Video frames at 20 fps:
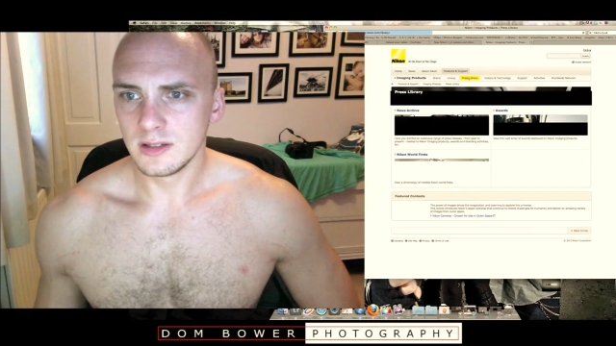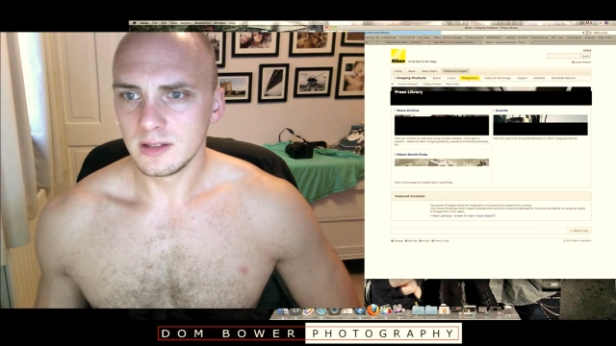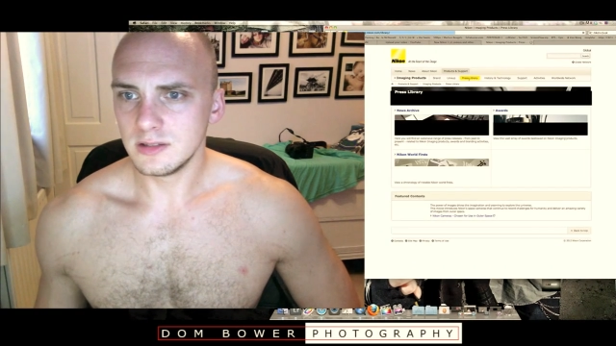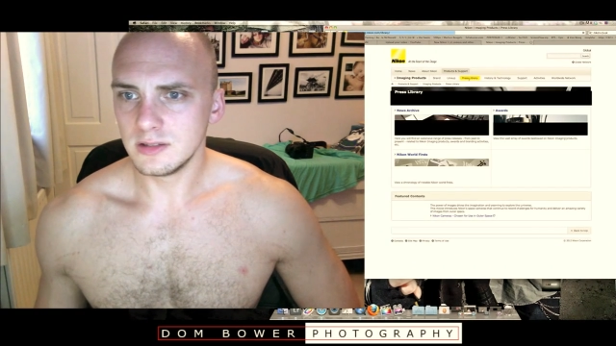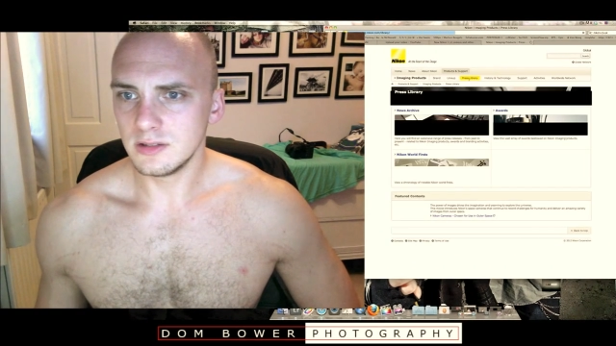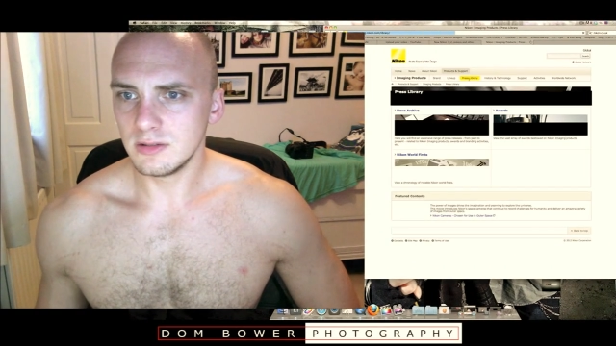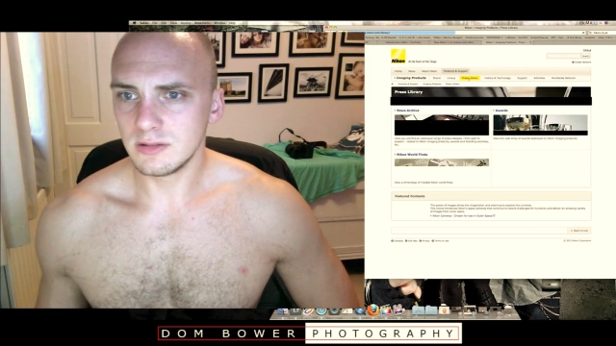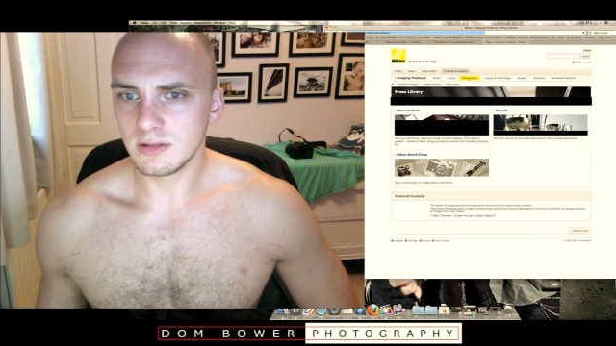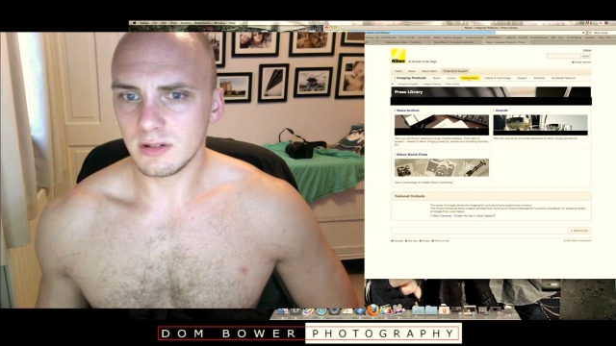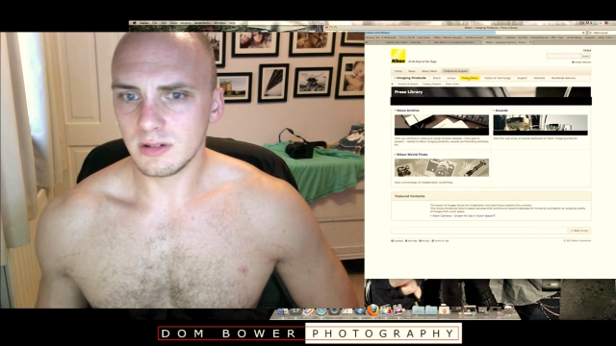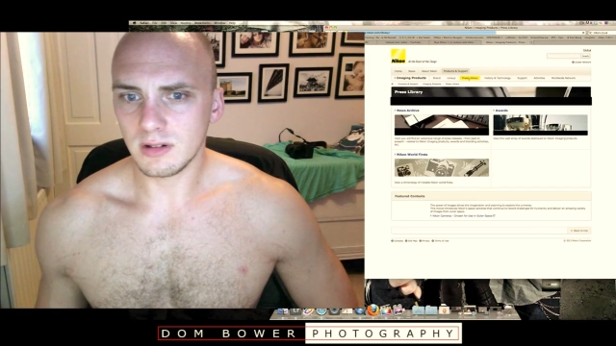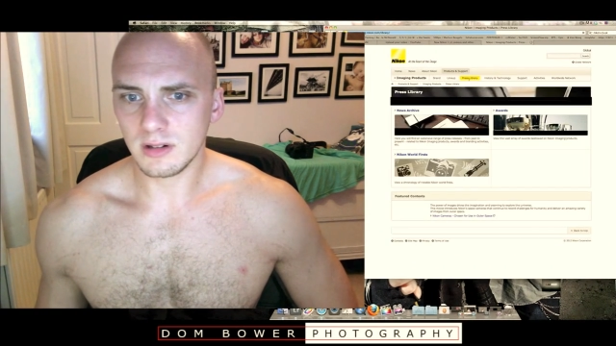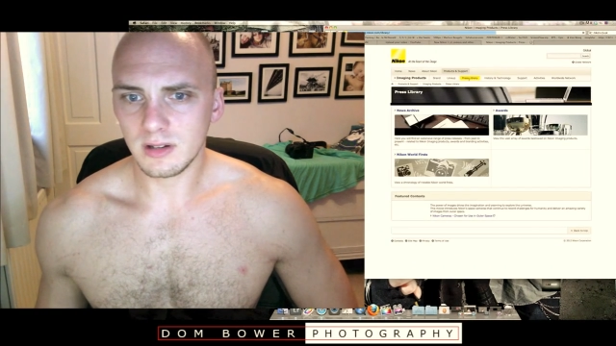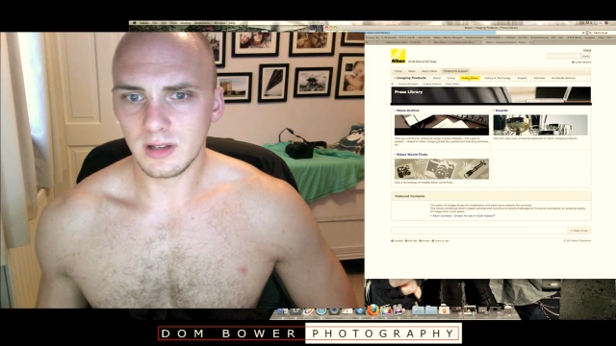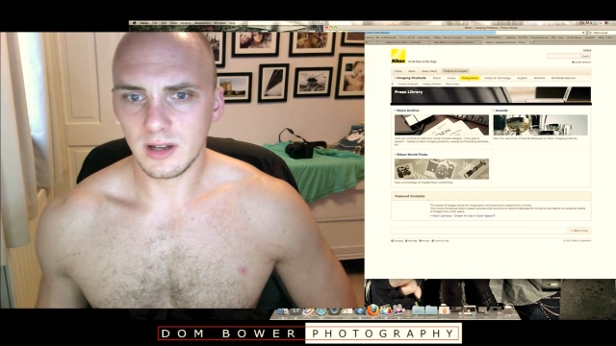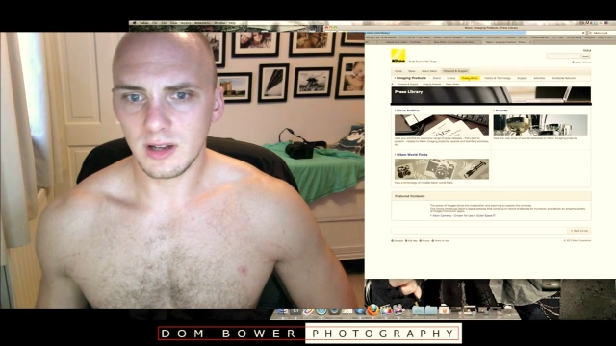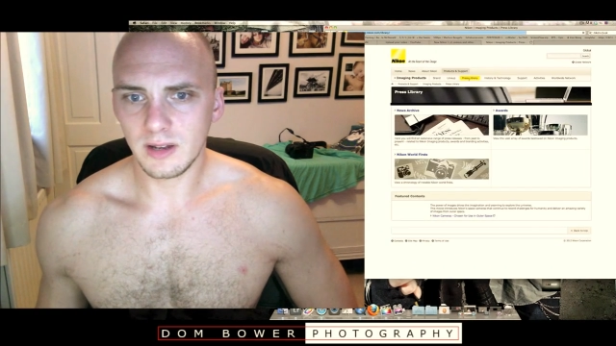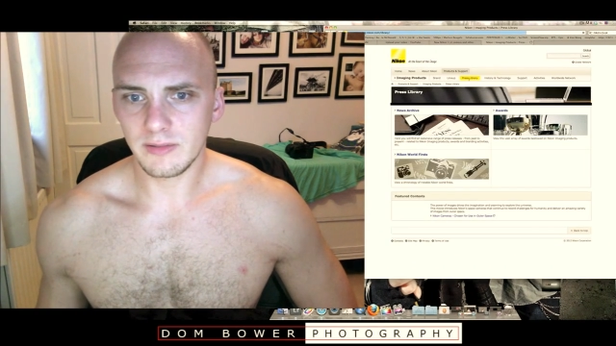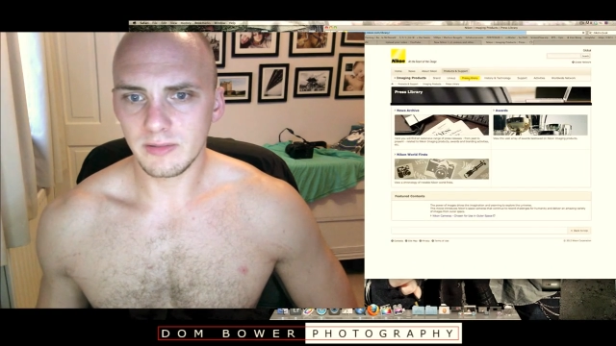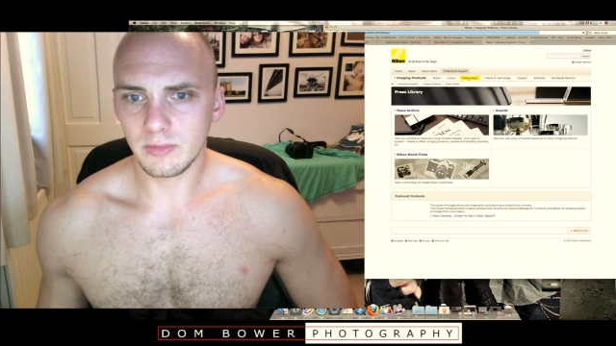News
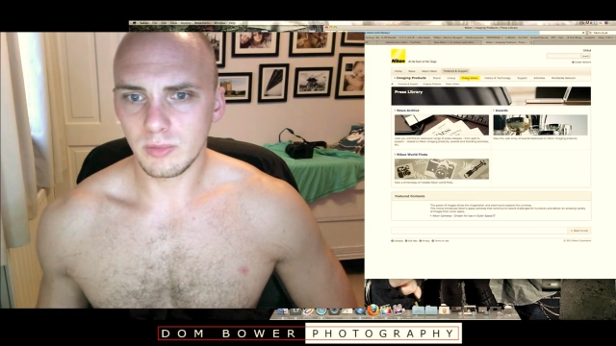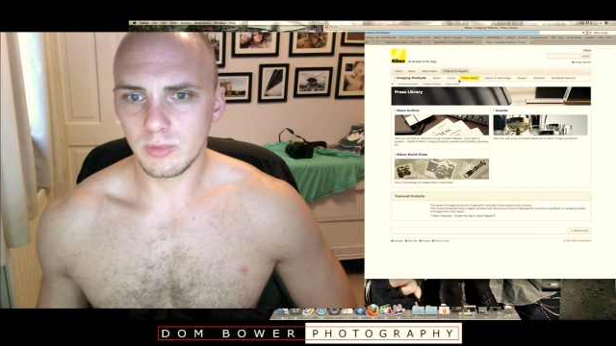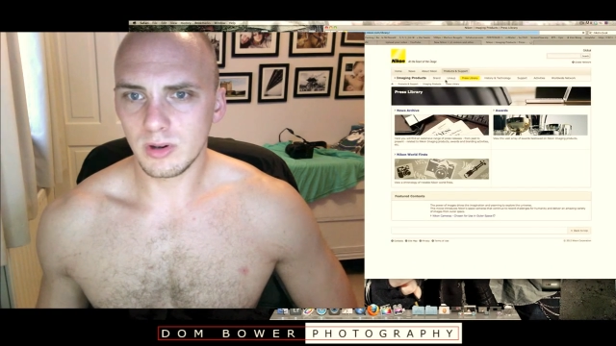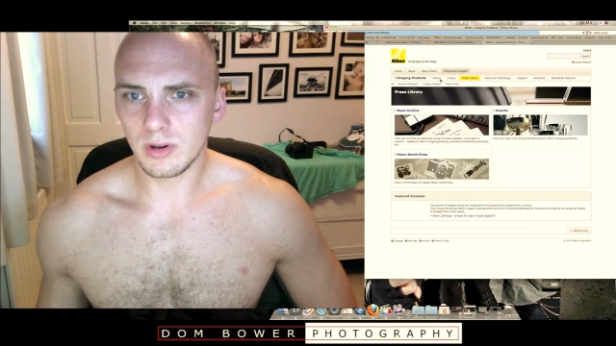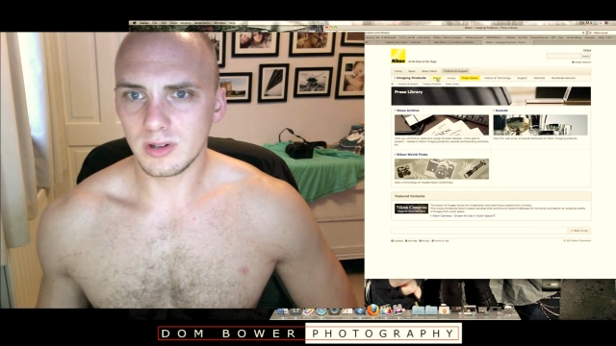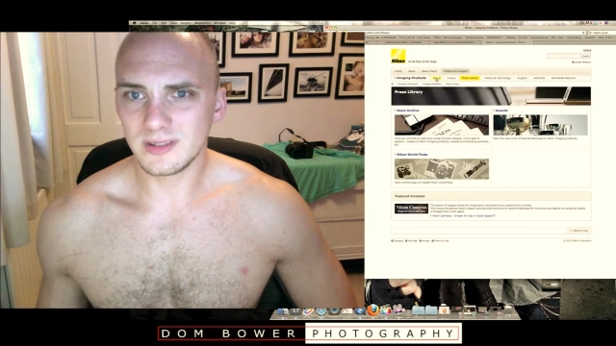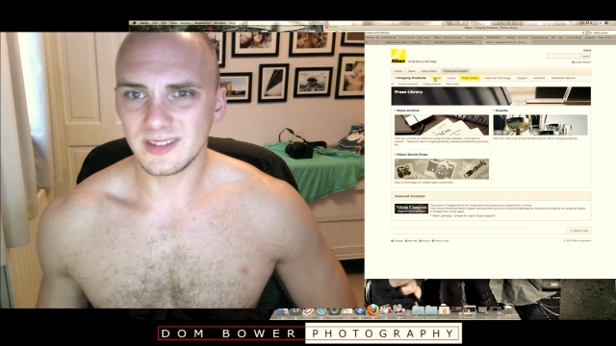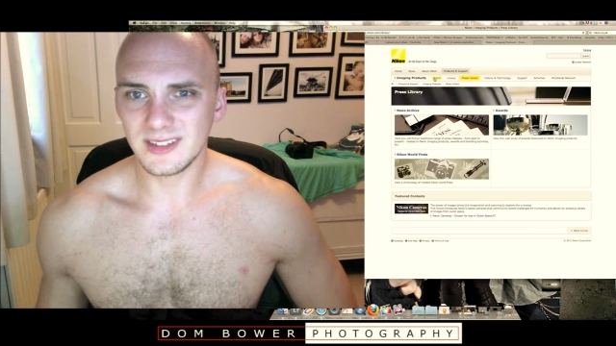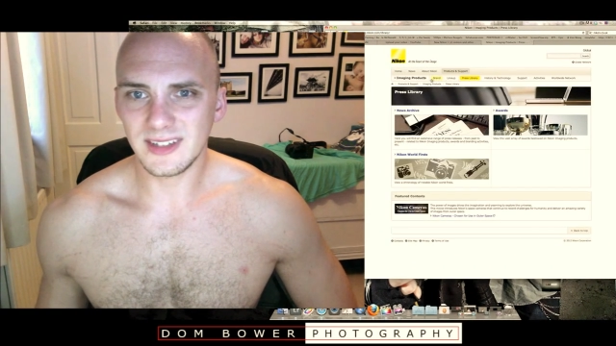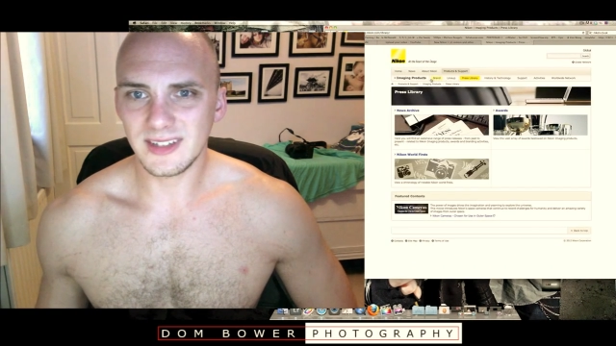Archive Awards?